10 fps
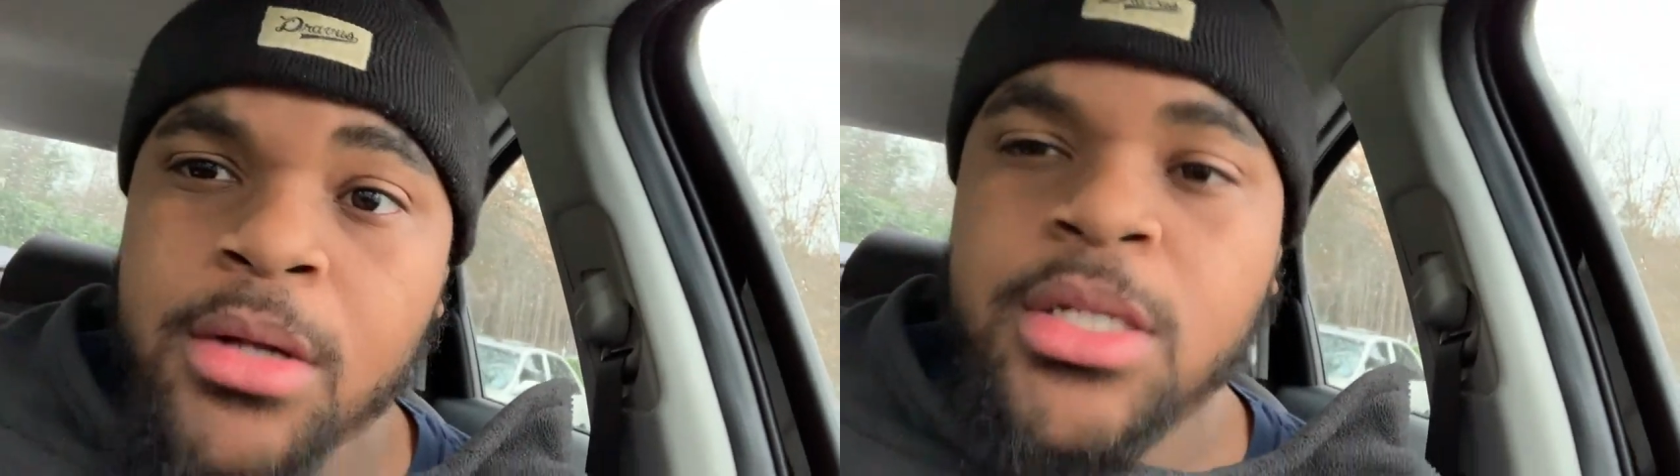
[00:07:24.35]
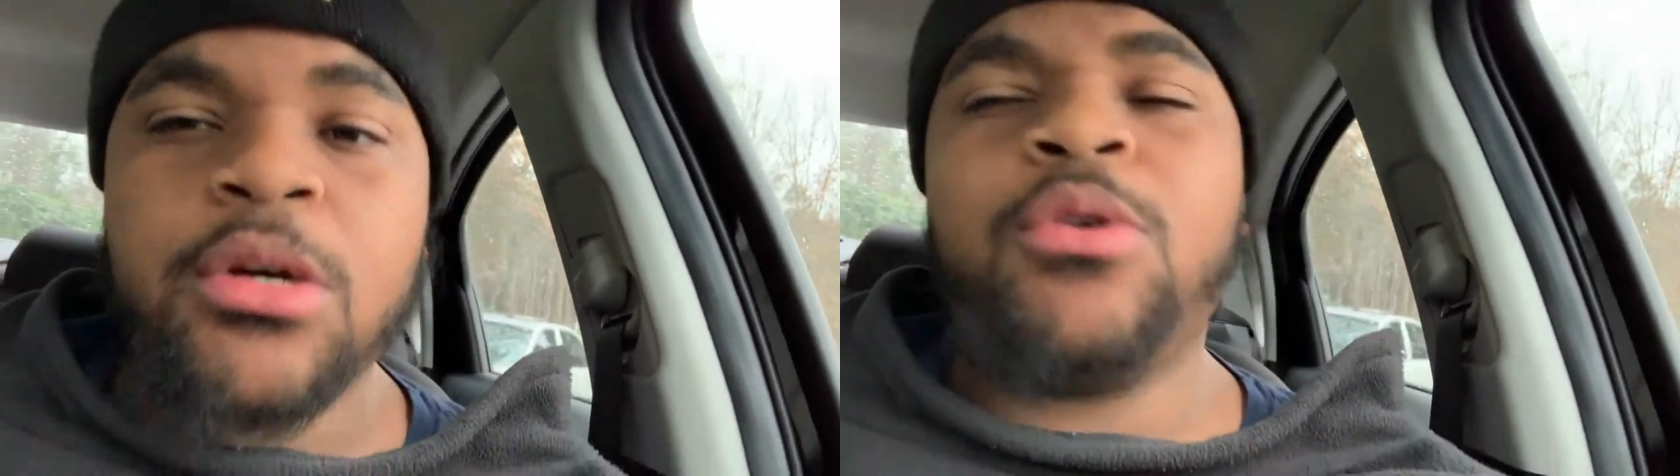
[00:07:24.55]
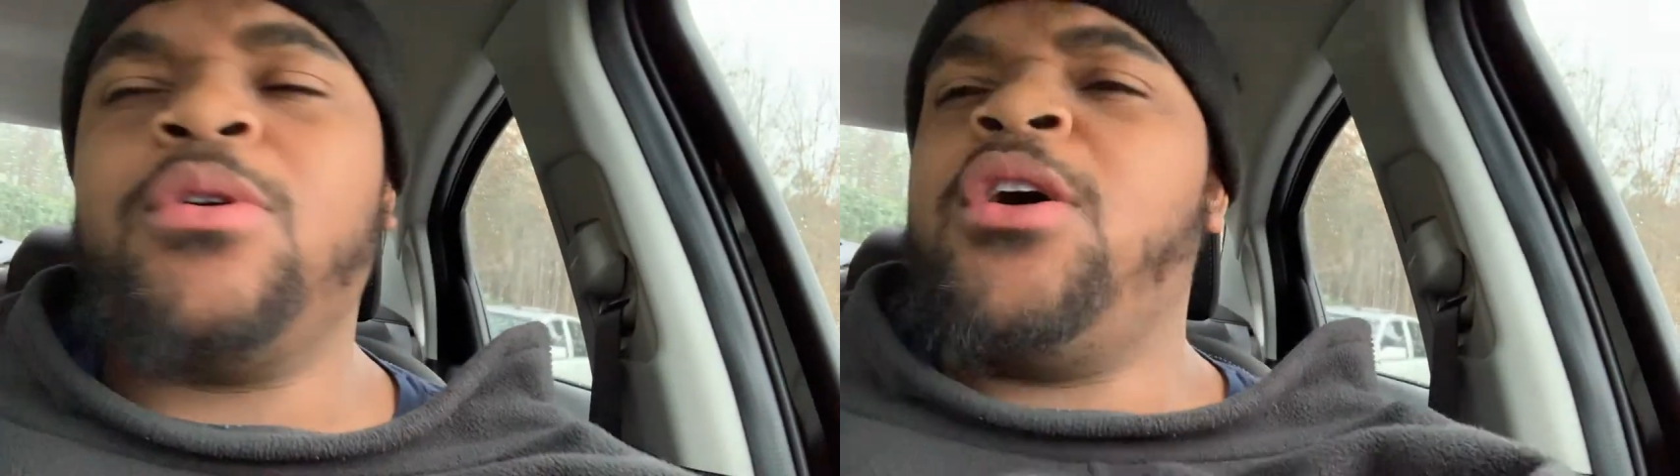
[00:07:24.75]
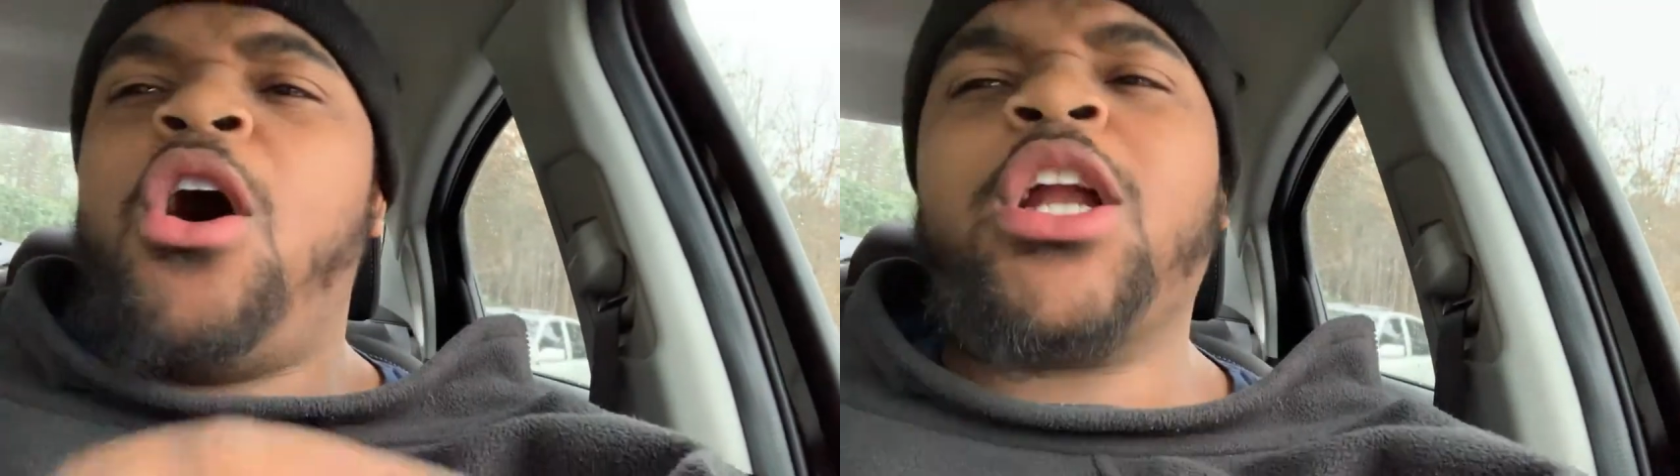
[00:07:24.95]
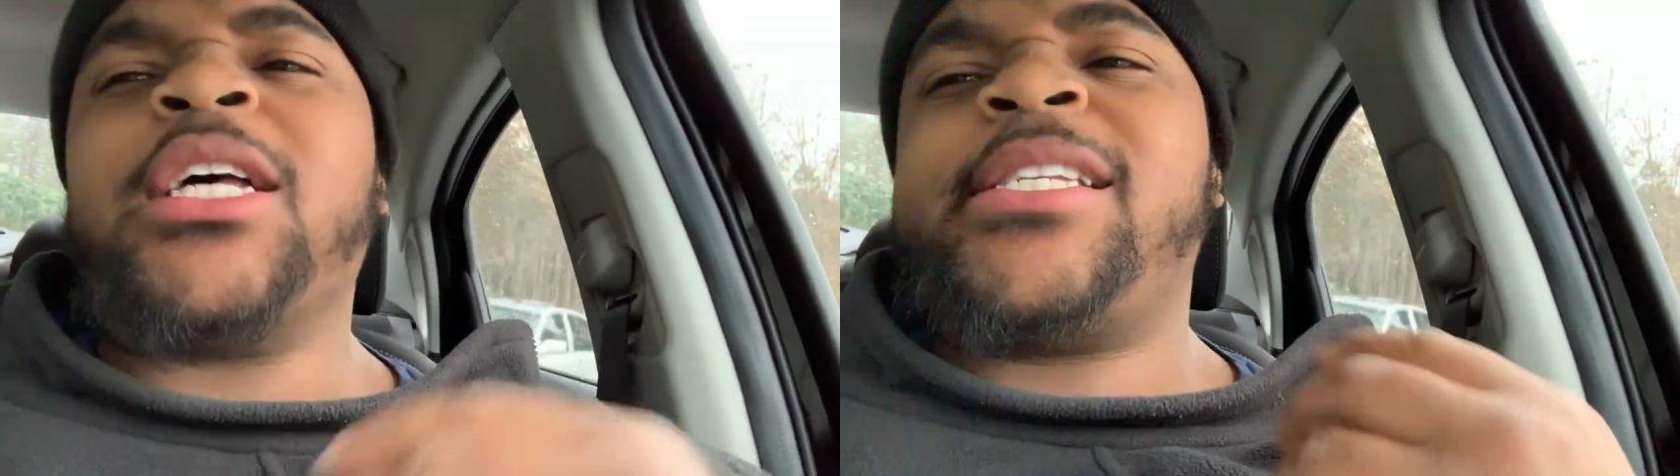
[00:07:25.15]
too,
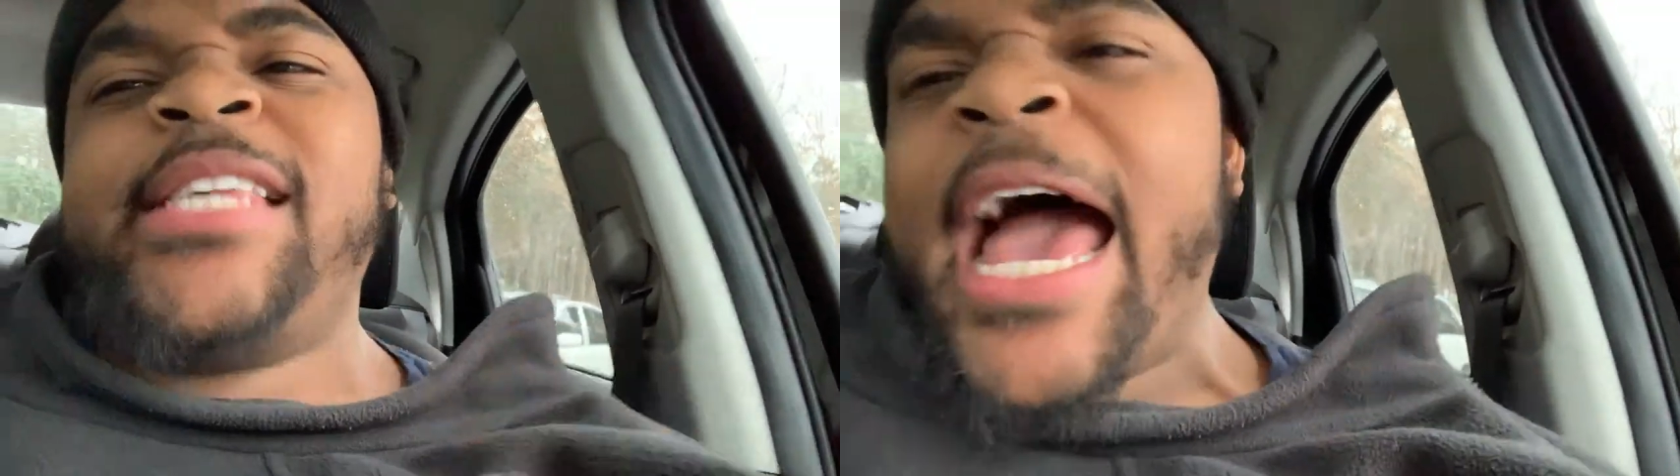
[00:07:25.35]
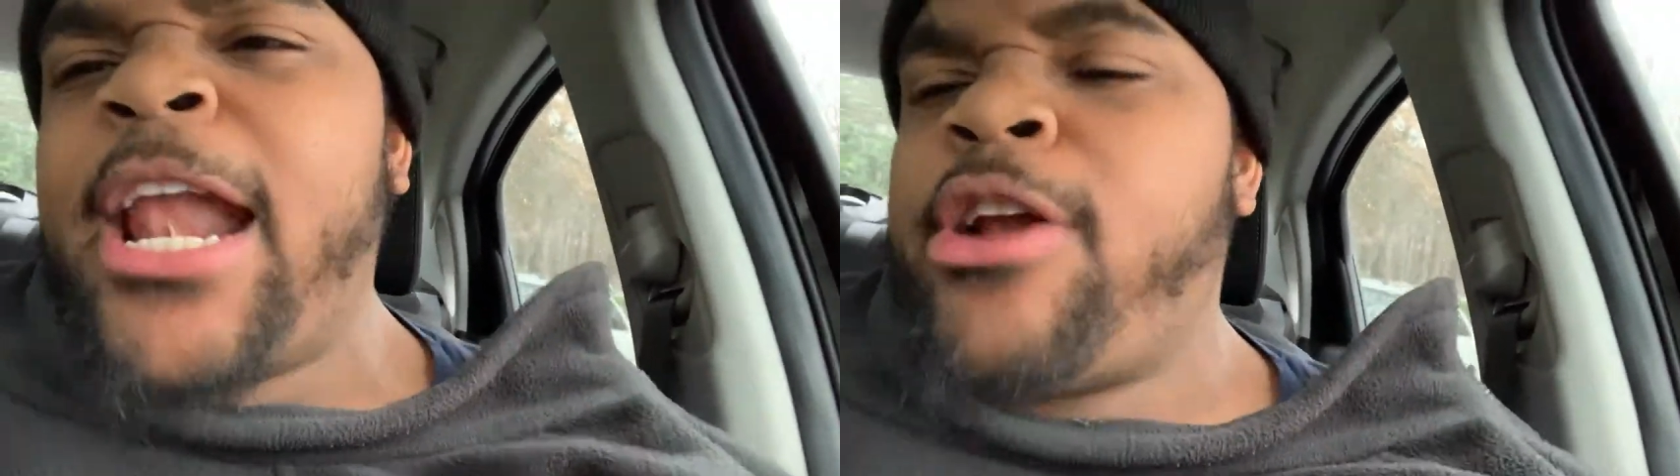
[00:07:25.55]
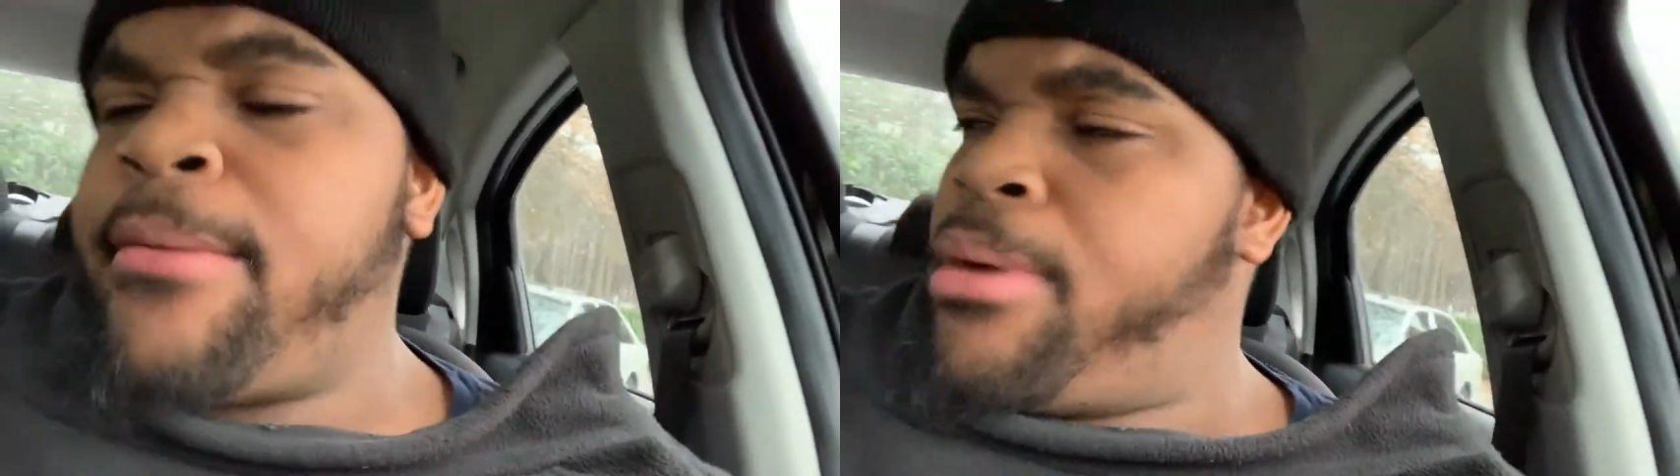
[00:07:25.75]
on a Saturday,